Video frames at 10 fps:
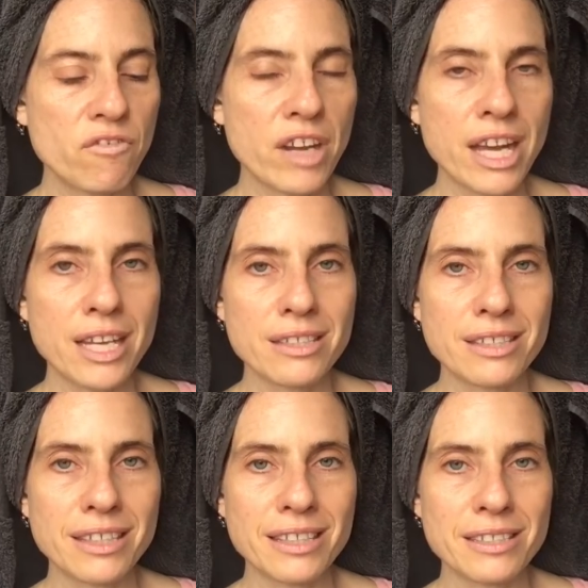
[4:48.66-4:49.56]
find
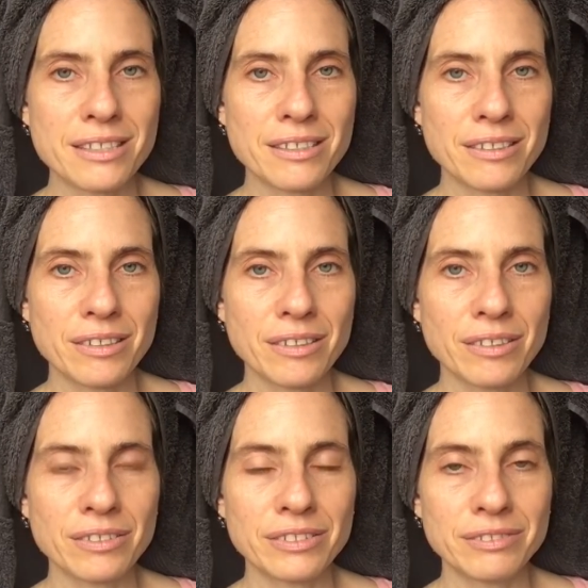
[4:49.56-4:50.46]
it
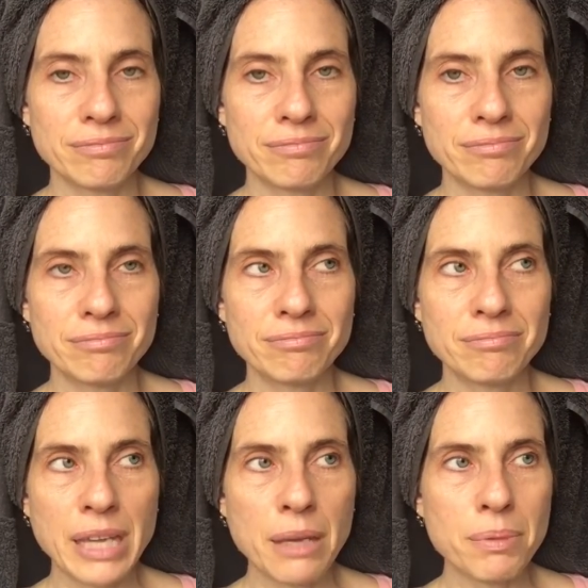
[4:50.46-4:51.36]

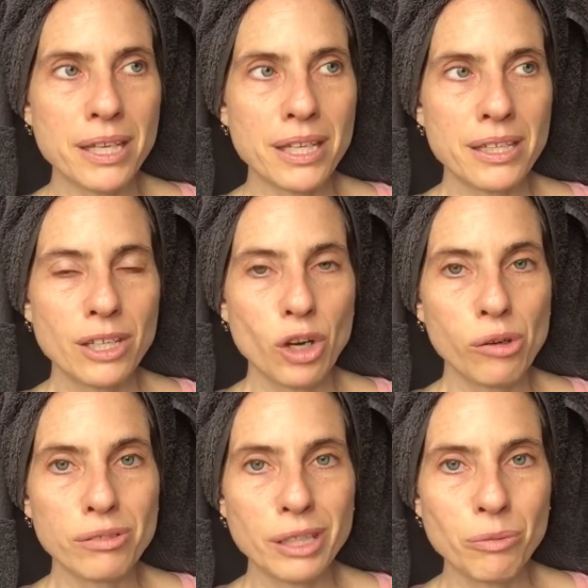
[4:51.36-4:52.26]
maybe
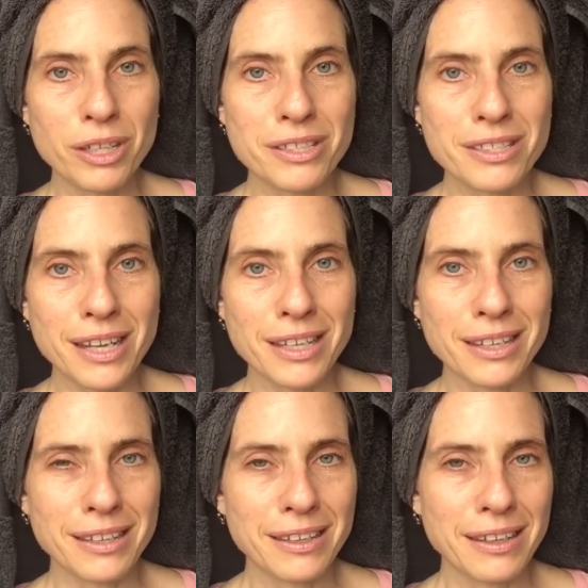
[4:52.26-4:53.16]
only
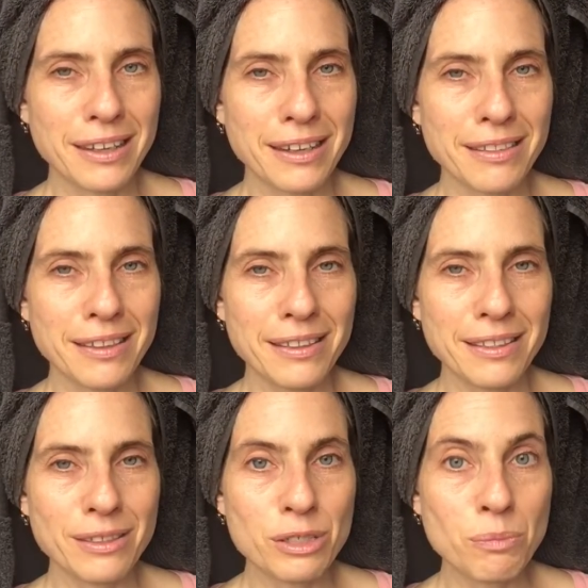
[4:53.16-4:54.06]
one-sided. I think
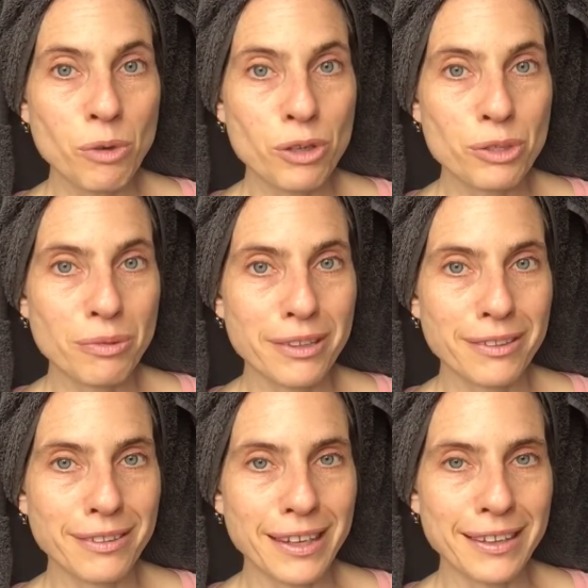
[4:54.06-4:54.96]
that there's more to it
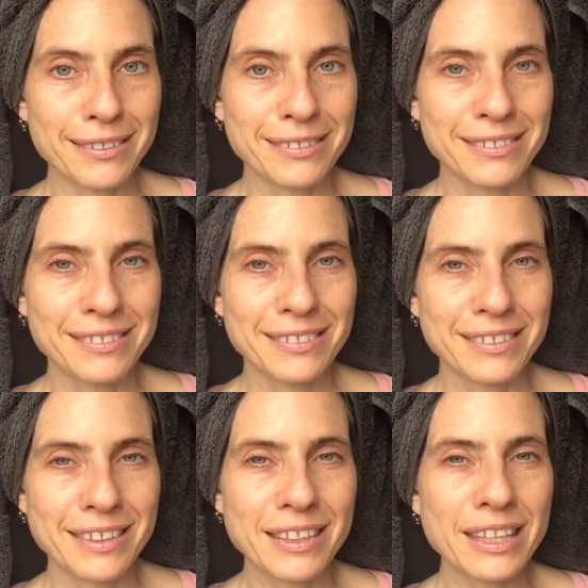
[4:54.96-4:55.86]
than that.
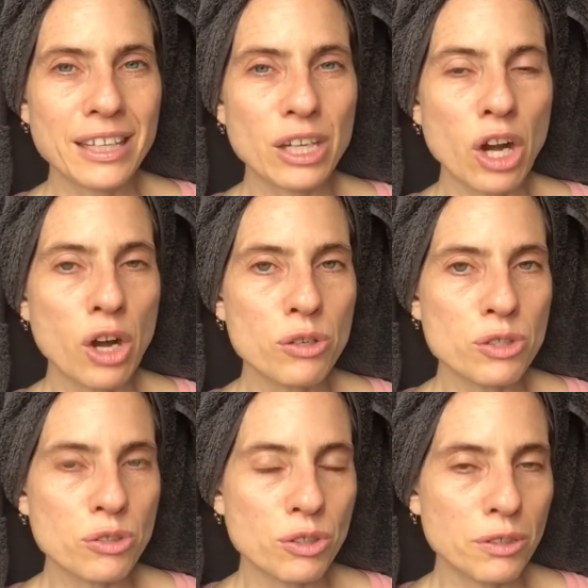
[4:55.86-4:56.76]
I think it
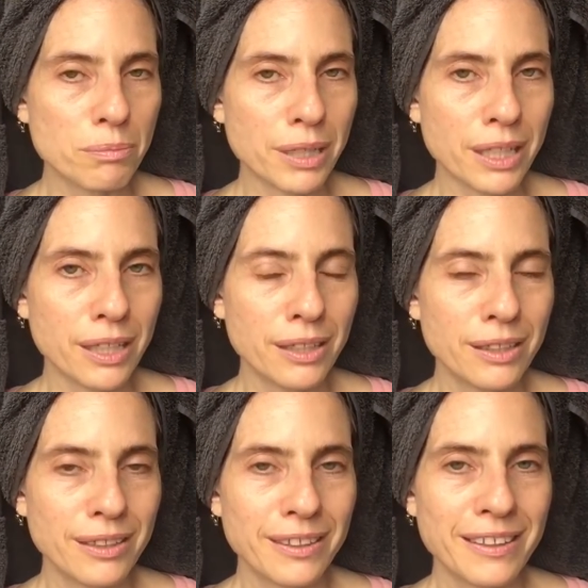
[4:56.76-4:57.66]
also could be
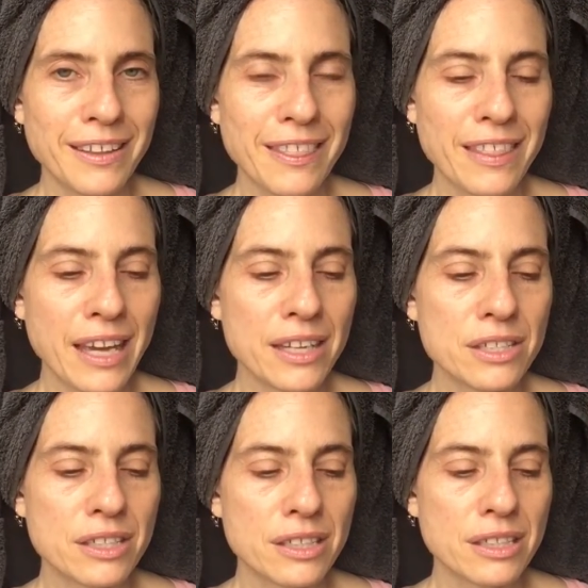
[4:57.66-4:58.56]

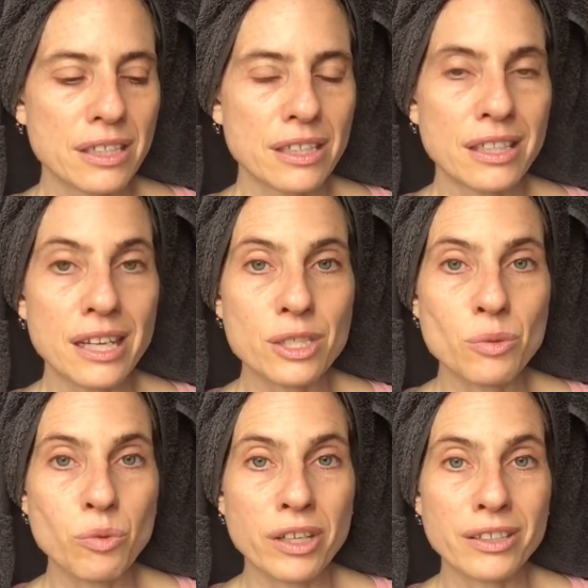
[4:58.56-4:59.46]
that
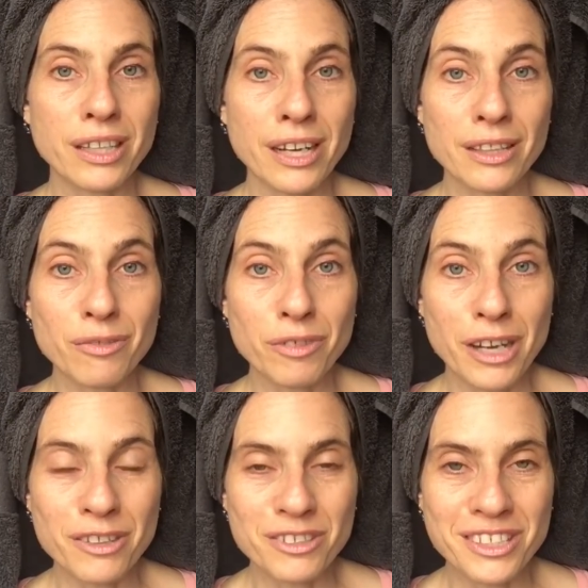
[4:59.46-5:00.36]
that's what God the
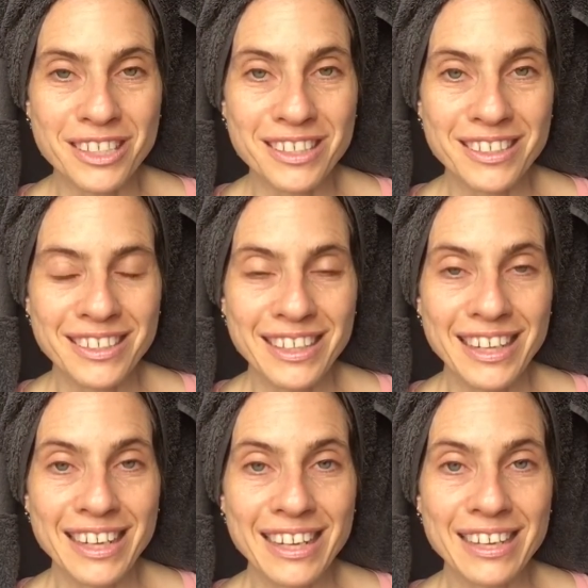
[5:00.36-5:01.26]
Father did,
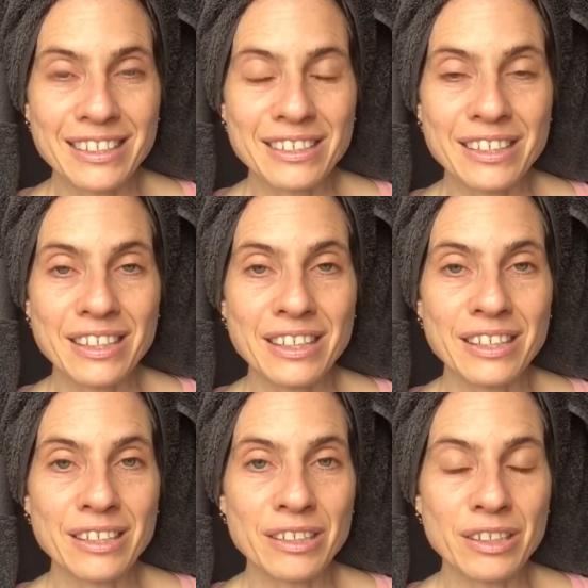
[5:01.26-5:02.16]
and
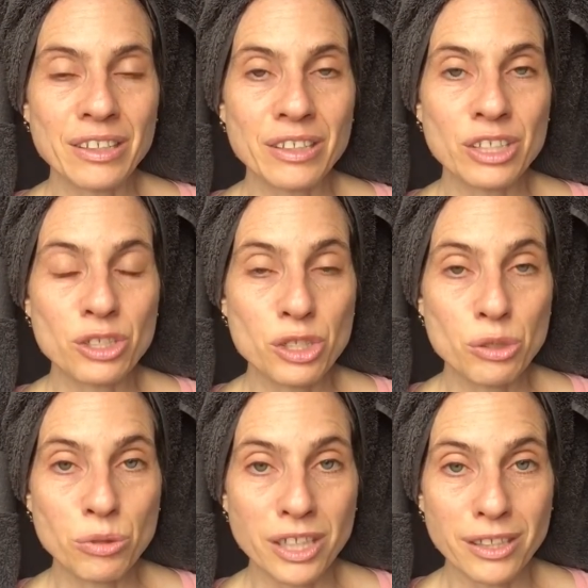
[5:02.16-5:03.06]

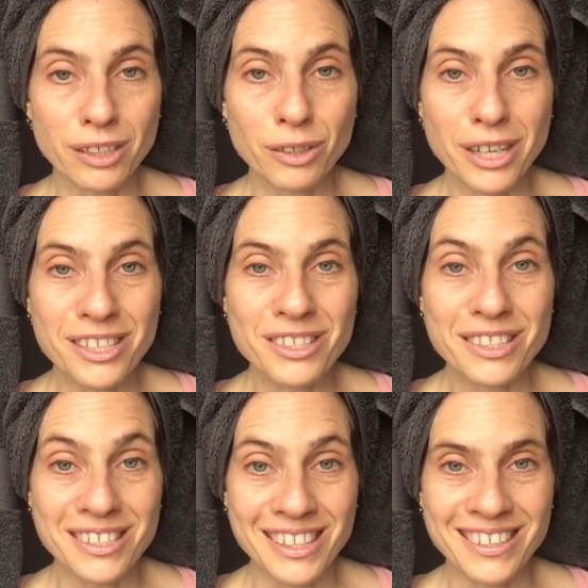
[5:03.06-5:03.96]
Yeshua, Christ
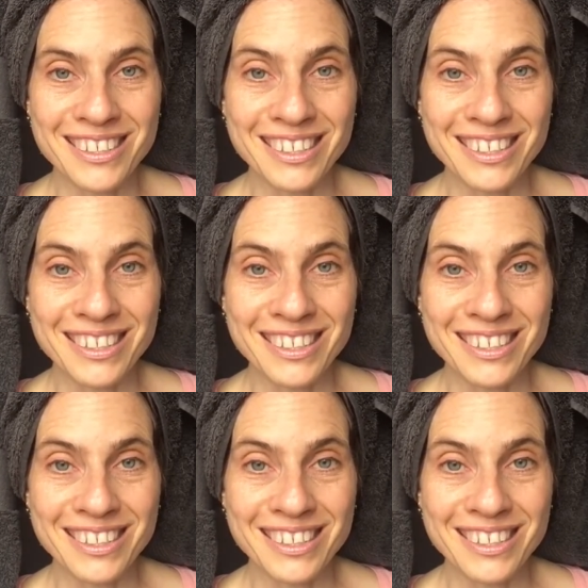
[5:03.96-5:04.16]
the Son,